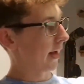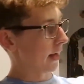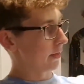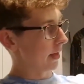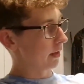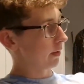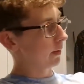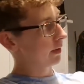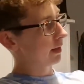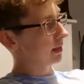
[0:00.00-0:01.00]
And then
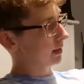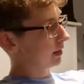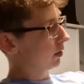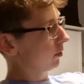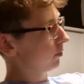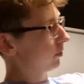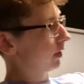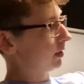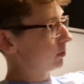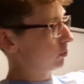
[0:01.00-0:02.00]
these lead off
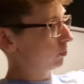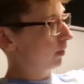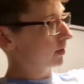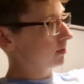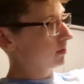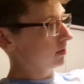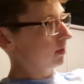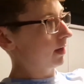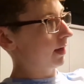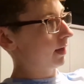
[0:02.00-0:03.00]
into buttons,
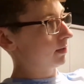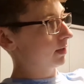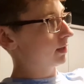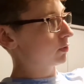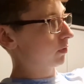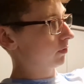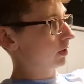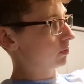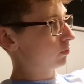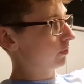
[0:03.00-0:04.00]
and each one of
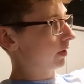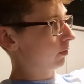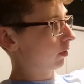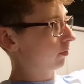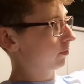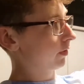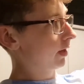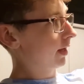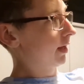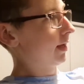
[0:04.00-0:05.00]
these will veer off
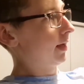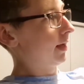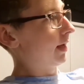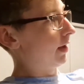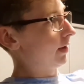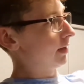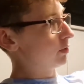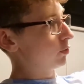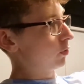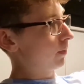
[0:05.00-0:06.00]

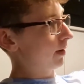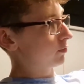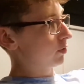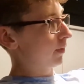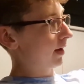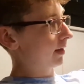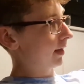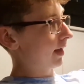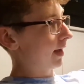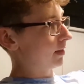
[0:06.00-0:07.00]
into a battery pack,
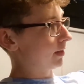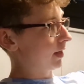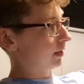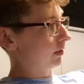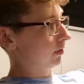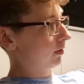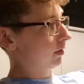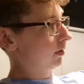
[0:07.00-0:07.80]
and then